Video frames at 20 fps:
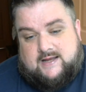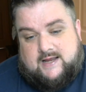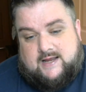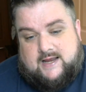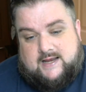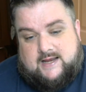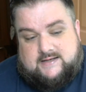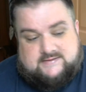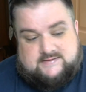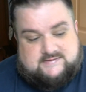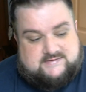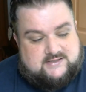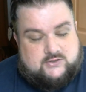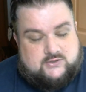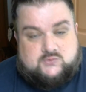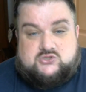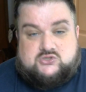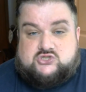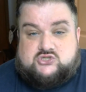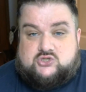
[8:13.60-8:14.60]

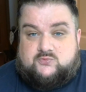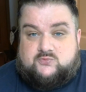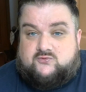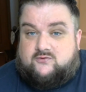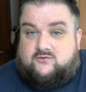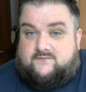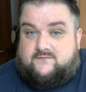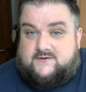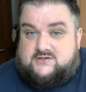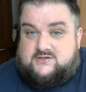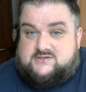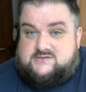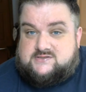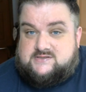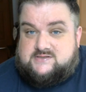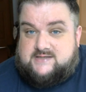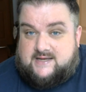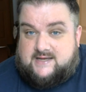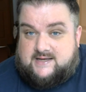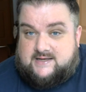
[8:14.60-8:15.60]
until summer of
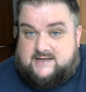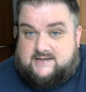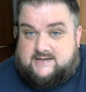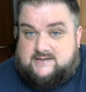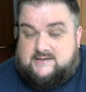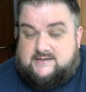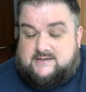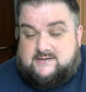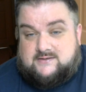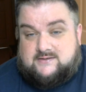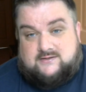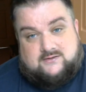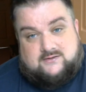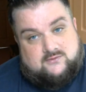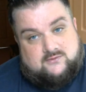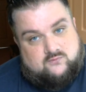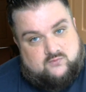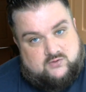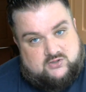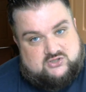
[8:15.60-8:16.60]
this year,
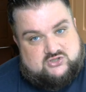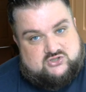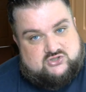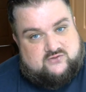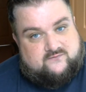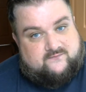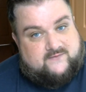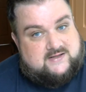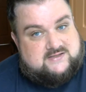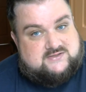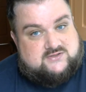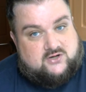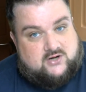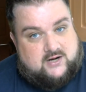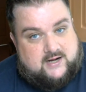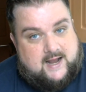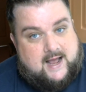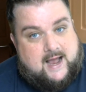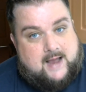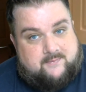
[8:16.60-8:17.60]
which that's not
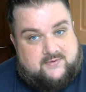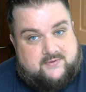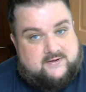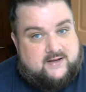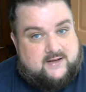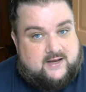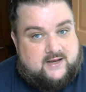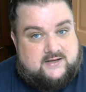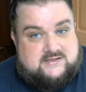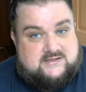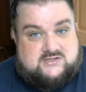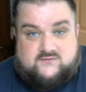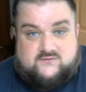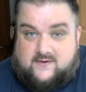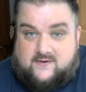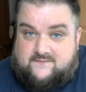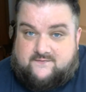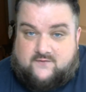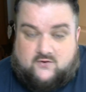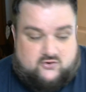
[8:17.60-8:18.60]
going to happen now until
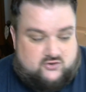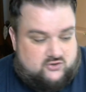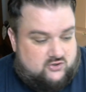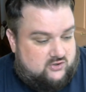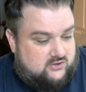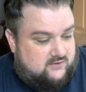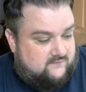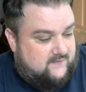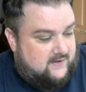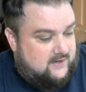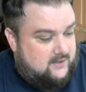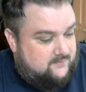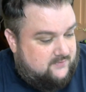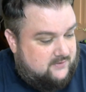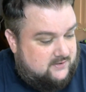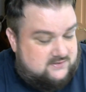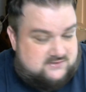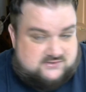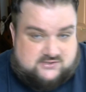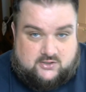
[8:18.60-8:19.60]
they find a new
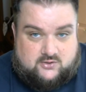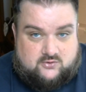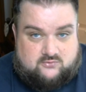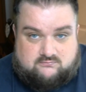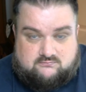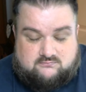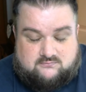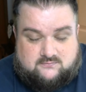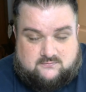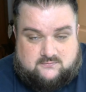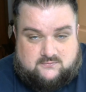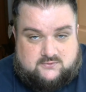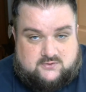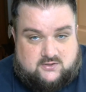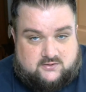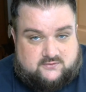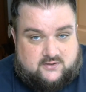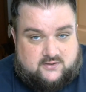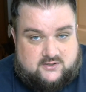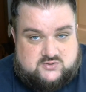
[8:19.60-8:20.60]
developer, so
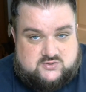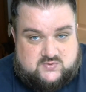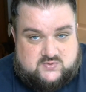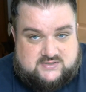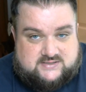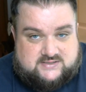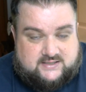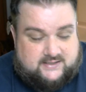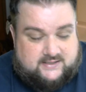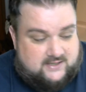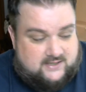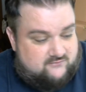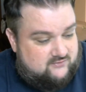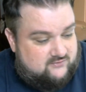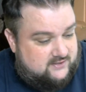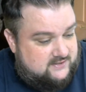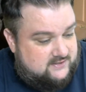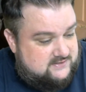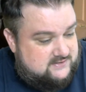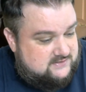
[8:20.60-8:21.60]
God knows when it's going to get
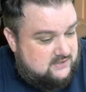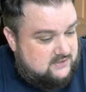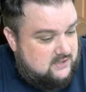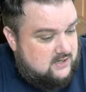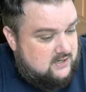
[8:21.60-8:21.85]
released.